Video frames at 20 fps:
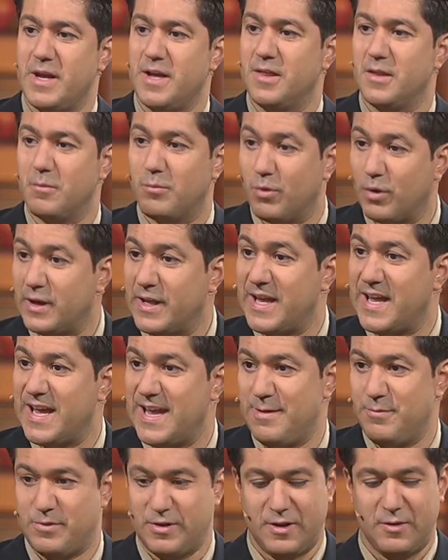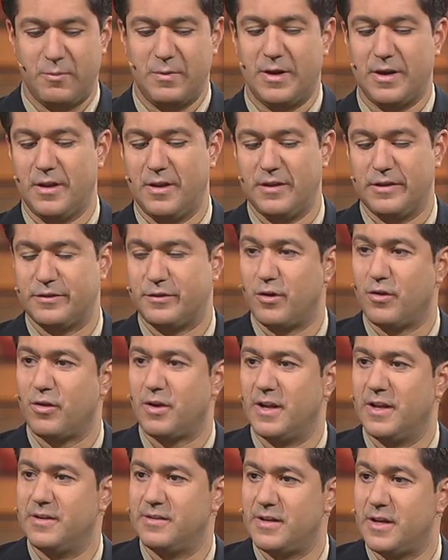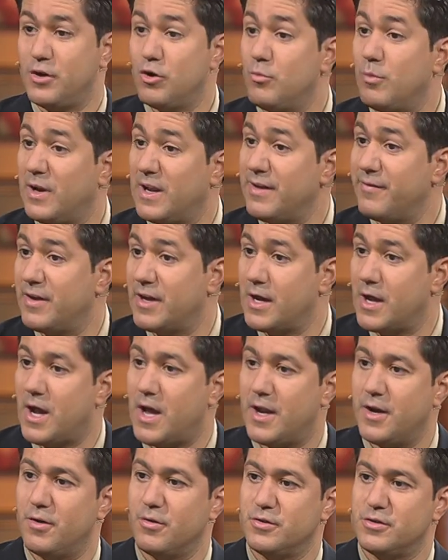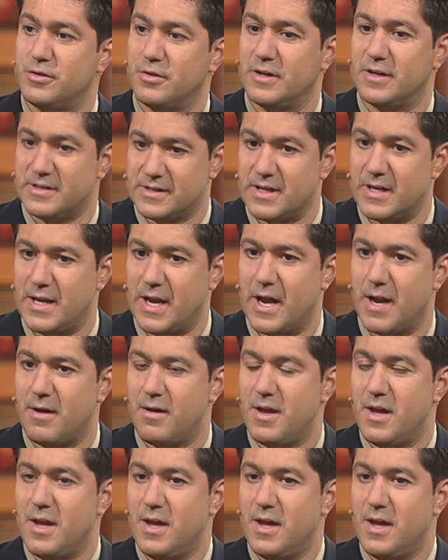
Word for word: and the bully came to the middle of the circle and said, You believe in God, don't you? And I said, Yeah.